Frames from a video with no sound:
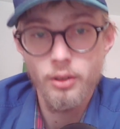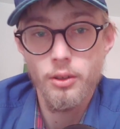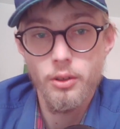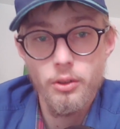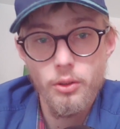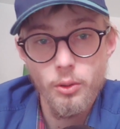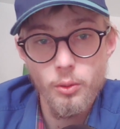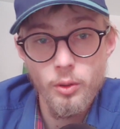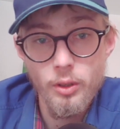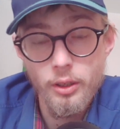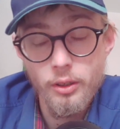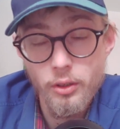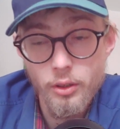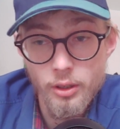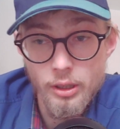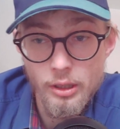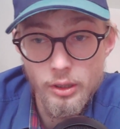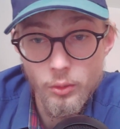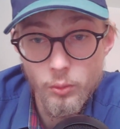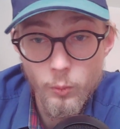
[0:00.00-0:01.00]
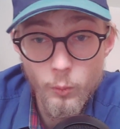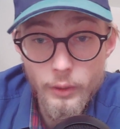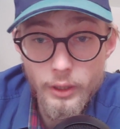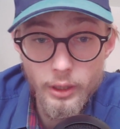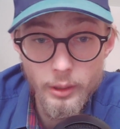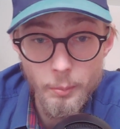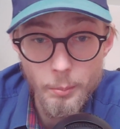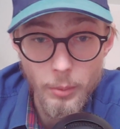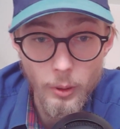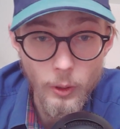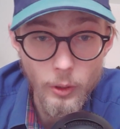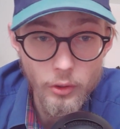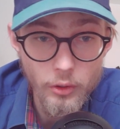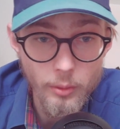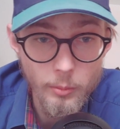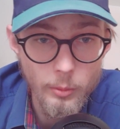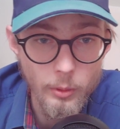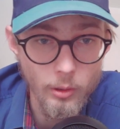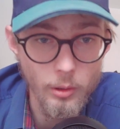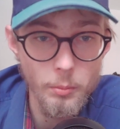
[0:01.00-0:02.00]
So it's it's really
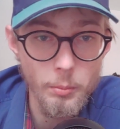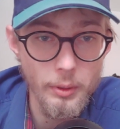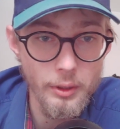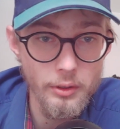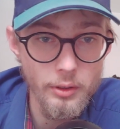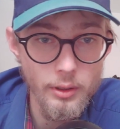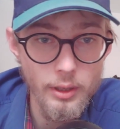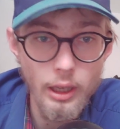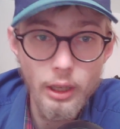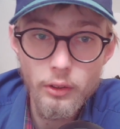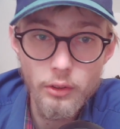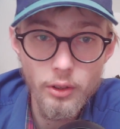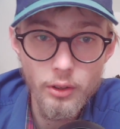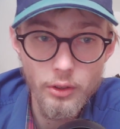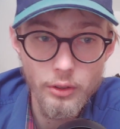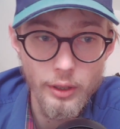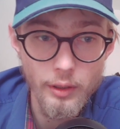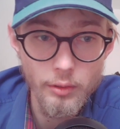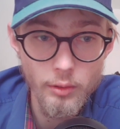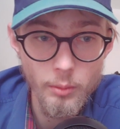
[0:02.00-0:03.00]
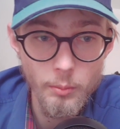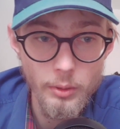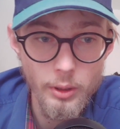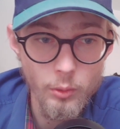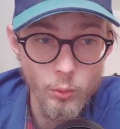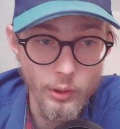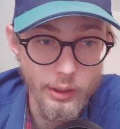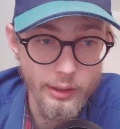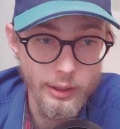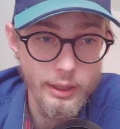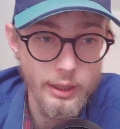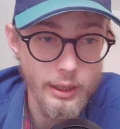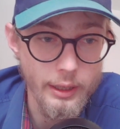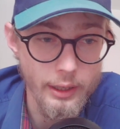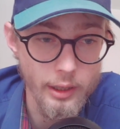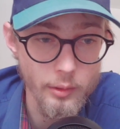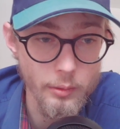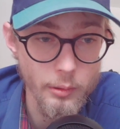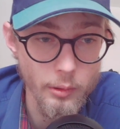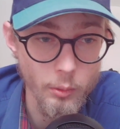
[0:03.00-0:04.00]
possible, but you guys just have to be really
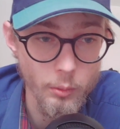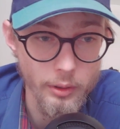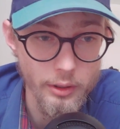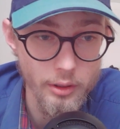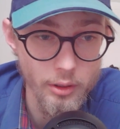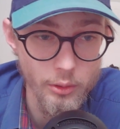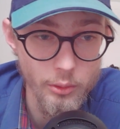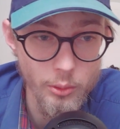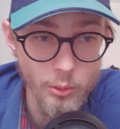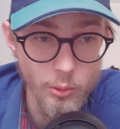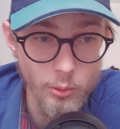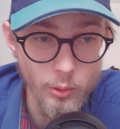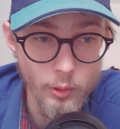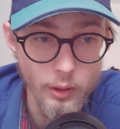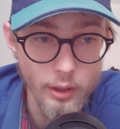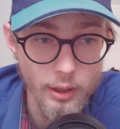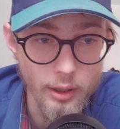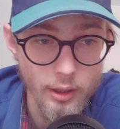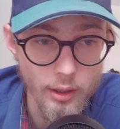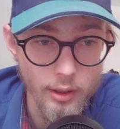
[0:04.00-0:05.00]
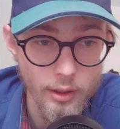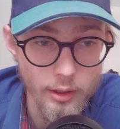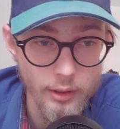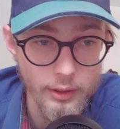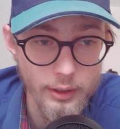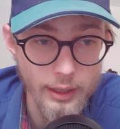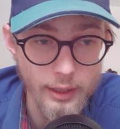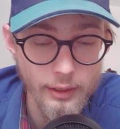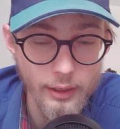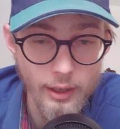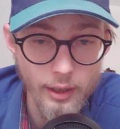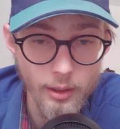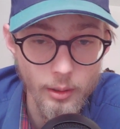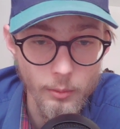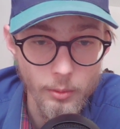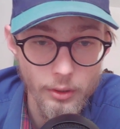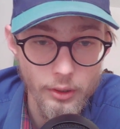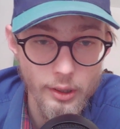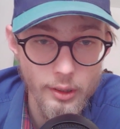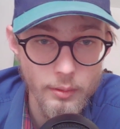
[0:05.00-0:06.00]
careful when you do uh, that kind
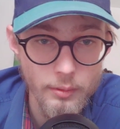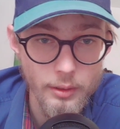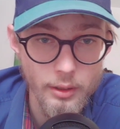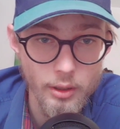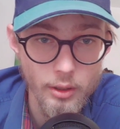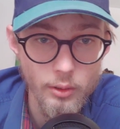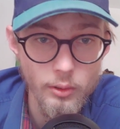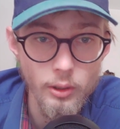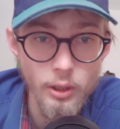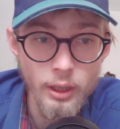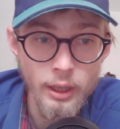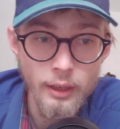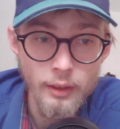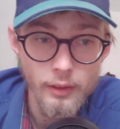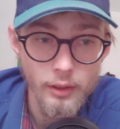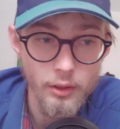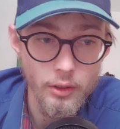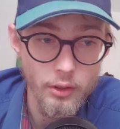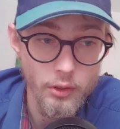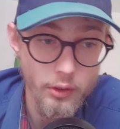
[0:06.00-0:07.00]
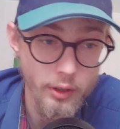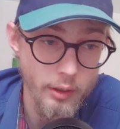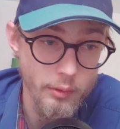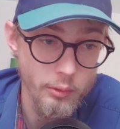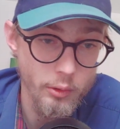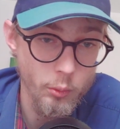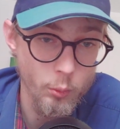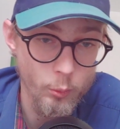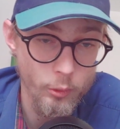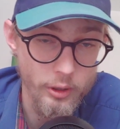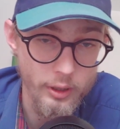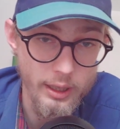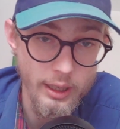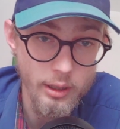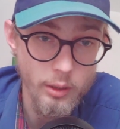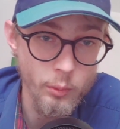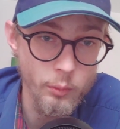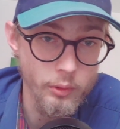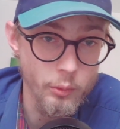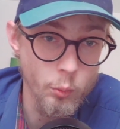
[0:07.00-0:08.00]
of stuff, you know. You just have to
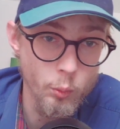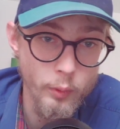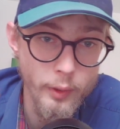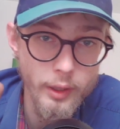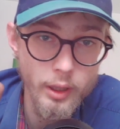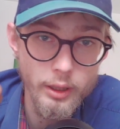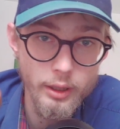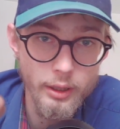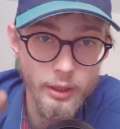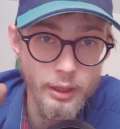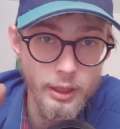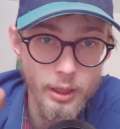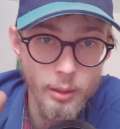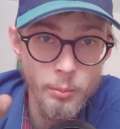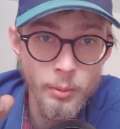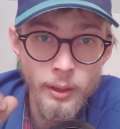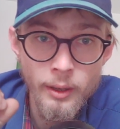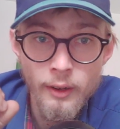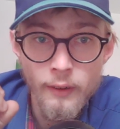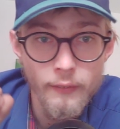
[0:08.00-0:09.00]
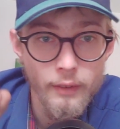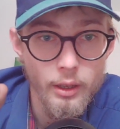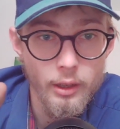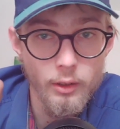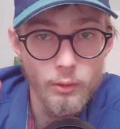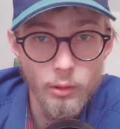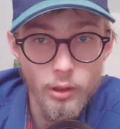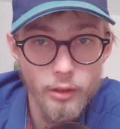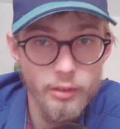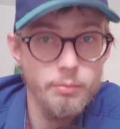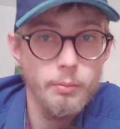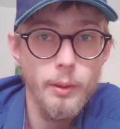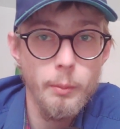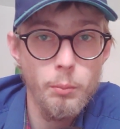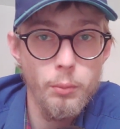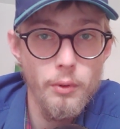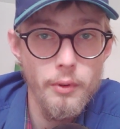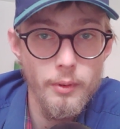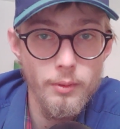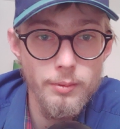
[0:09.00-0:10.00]
dig really deep. And one of my
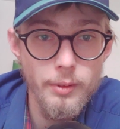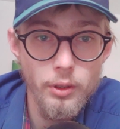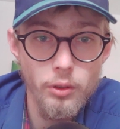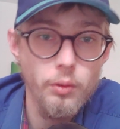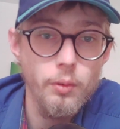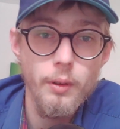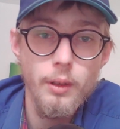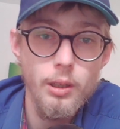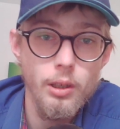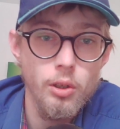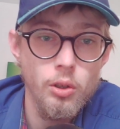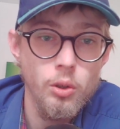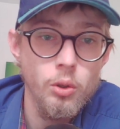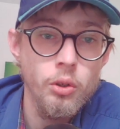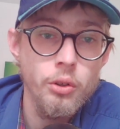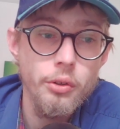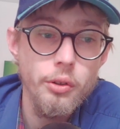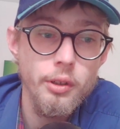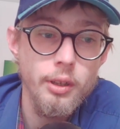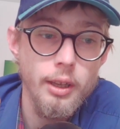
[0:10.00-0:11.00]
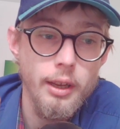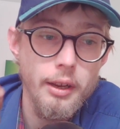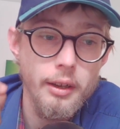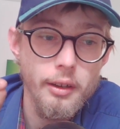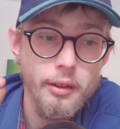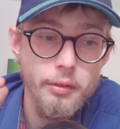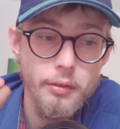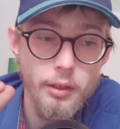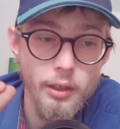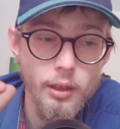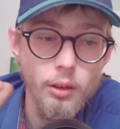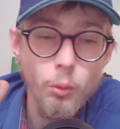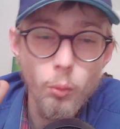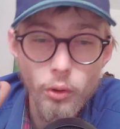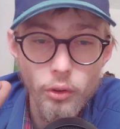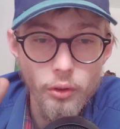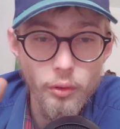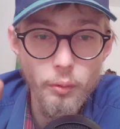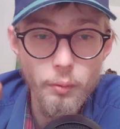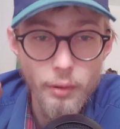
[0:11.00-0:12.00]
previous videos, like I think it
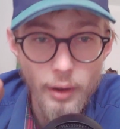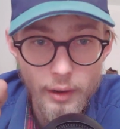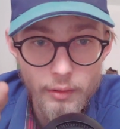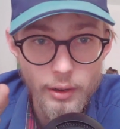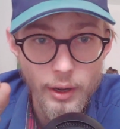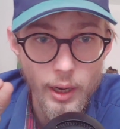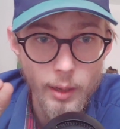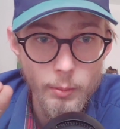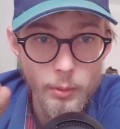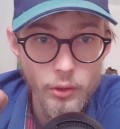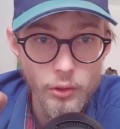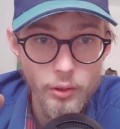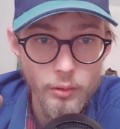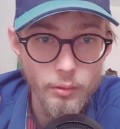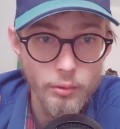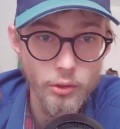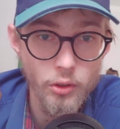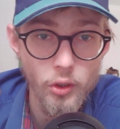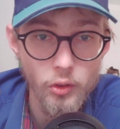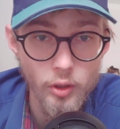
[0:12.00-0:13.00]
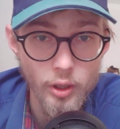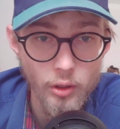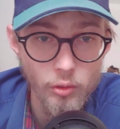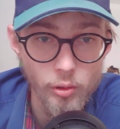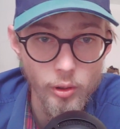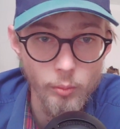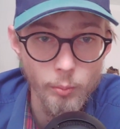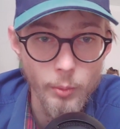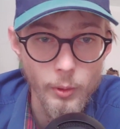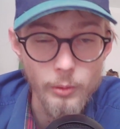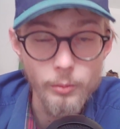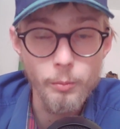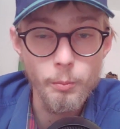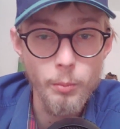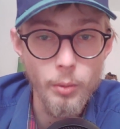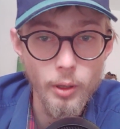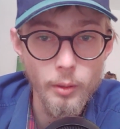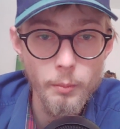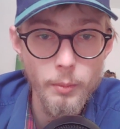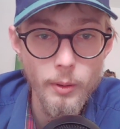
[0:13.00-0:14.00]
was the five habits of a successful
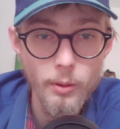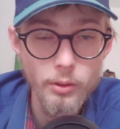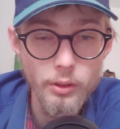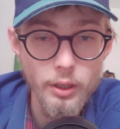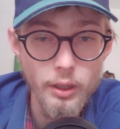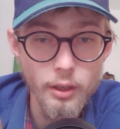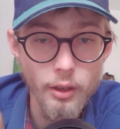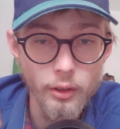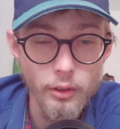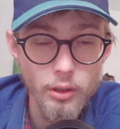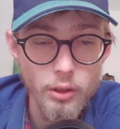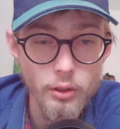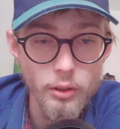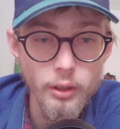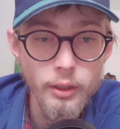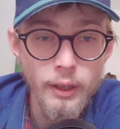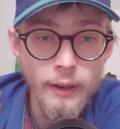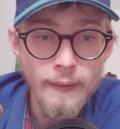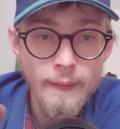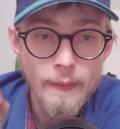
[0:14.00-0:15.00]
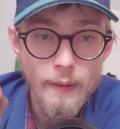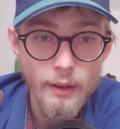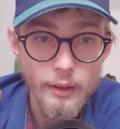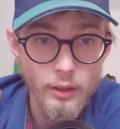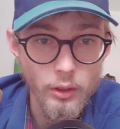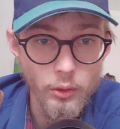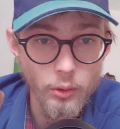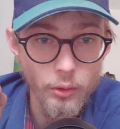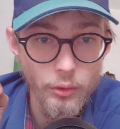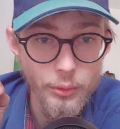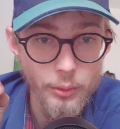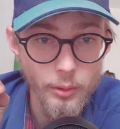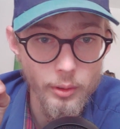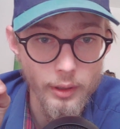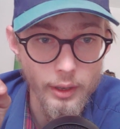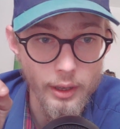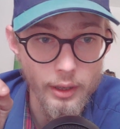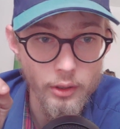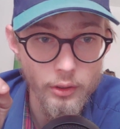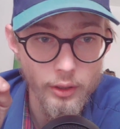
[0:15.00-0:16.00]
bug bounty hunter, I told you
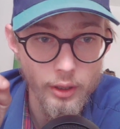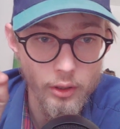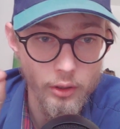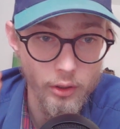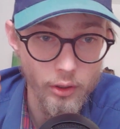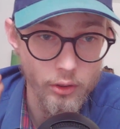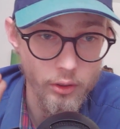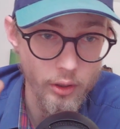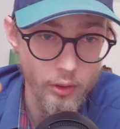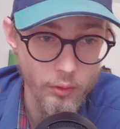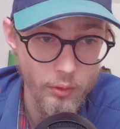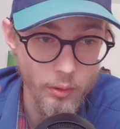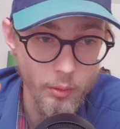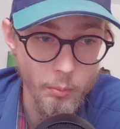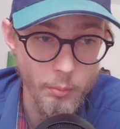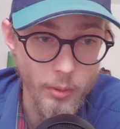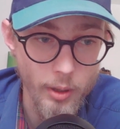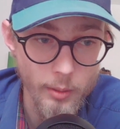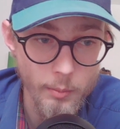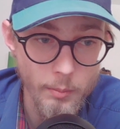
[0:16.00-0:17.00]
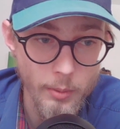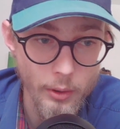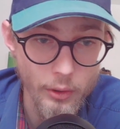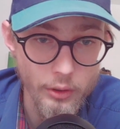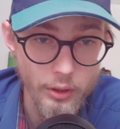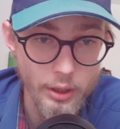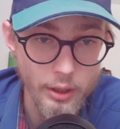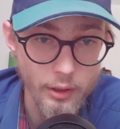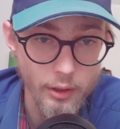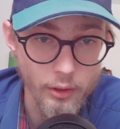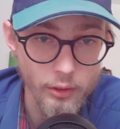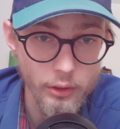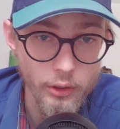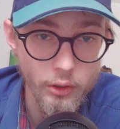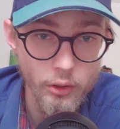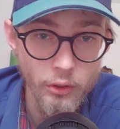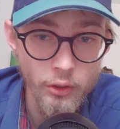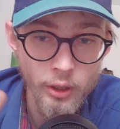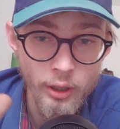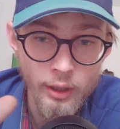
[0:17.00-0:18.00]
guys that successful bug bounty
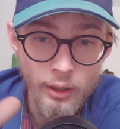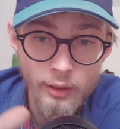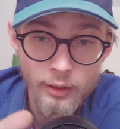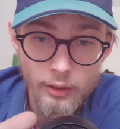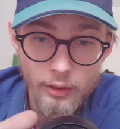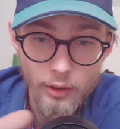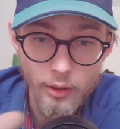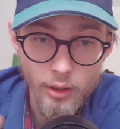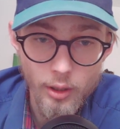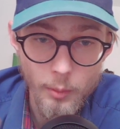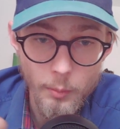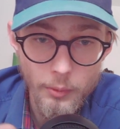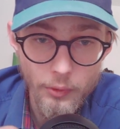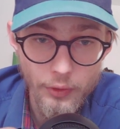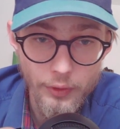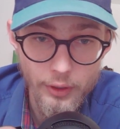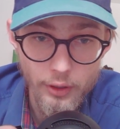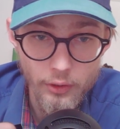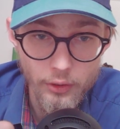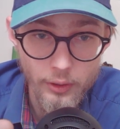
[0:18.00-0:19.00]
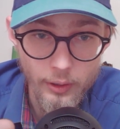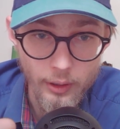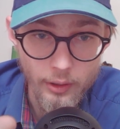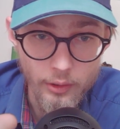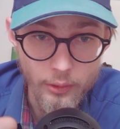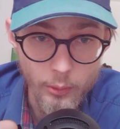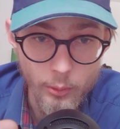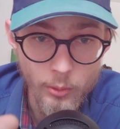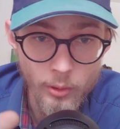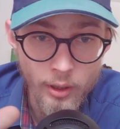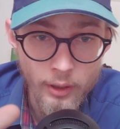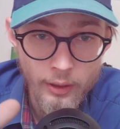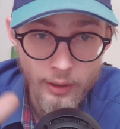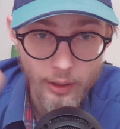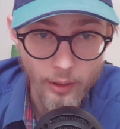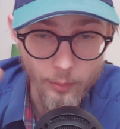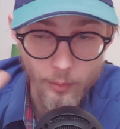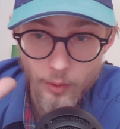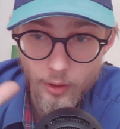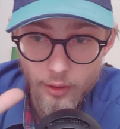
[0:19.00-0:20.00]
hunters, There are a couple things they do,
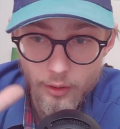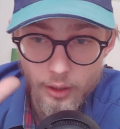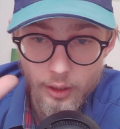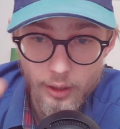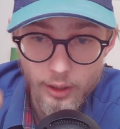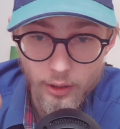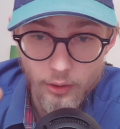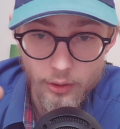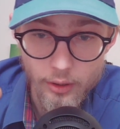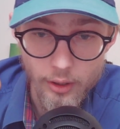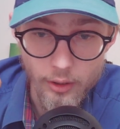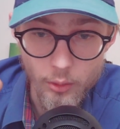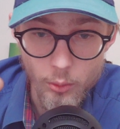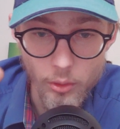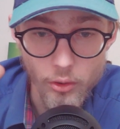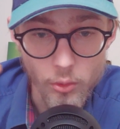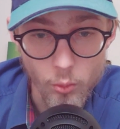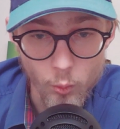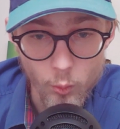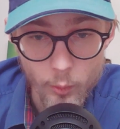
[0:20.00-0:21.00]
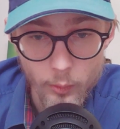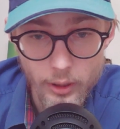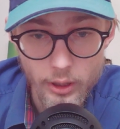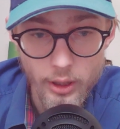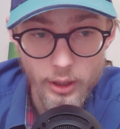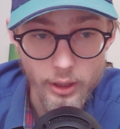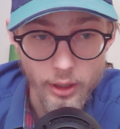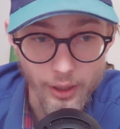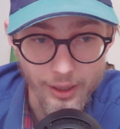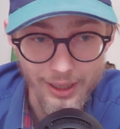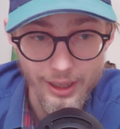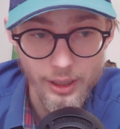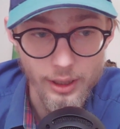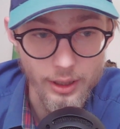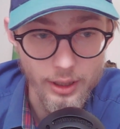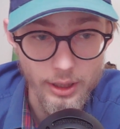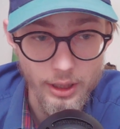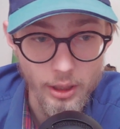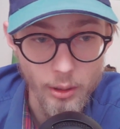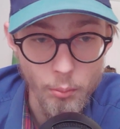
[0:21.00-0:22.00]
and one of the things they do is really dig
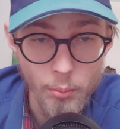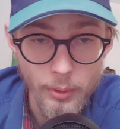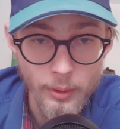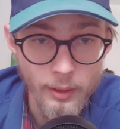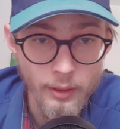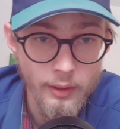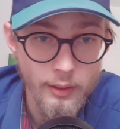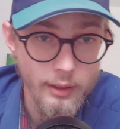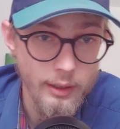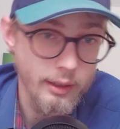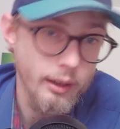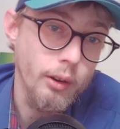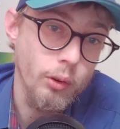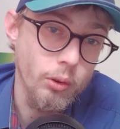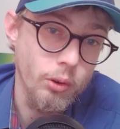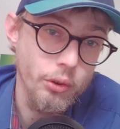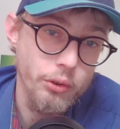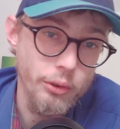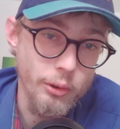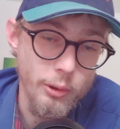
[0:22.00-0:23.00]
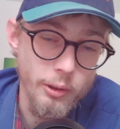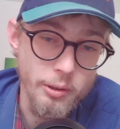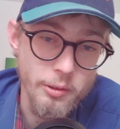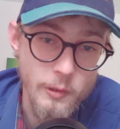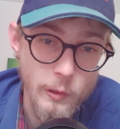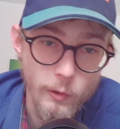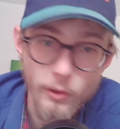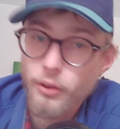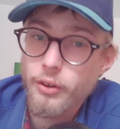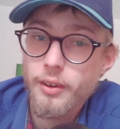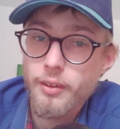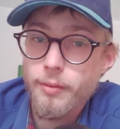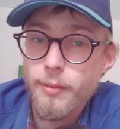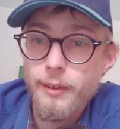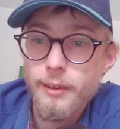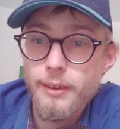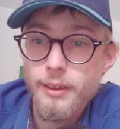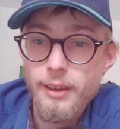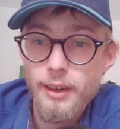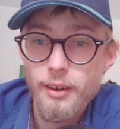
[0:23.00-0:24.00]
deep. And also, of course, I
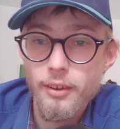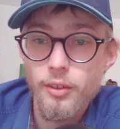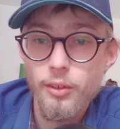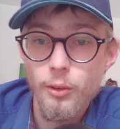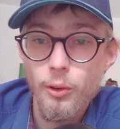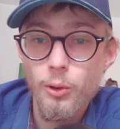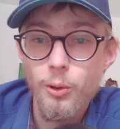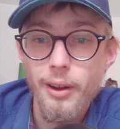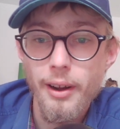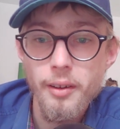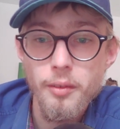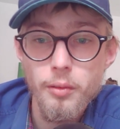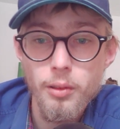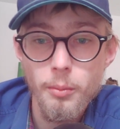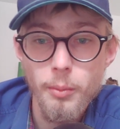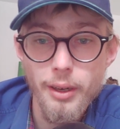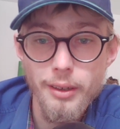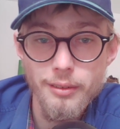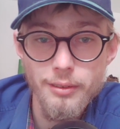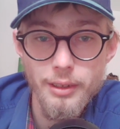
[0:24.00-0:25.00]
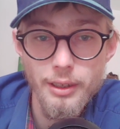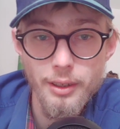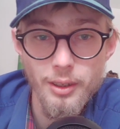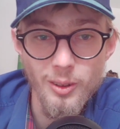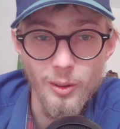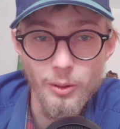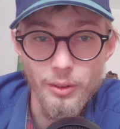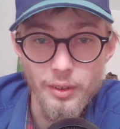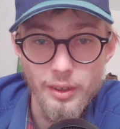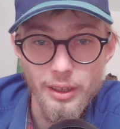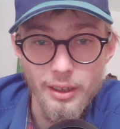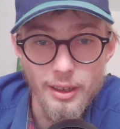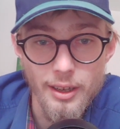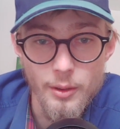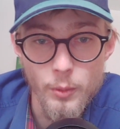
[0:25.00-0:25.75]
think you guys know that from my videos that I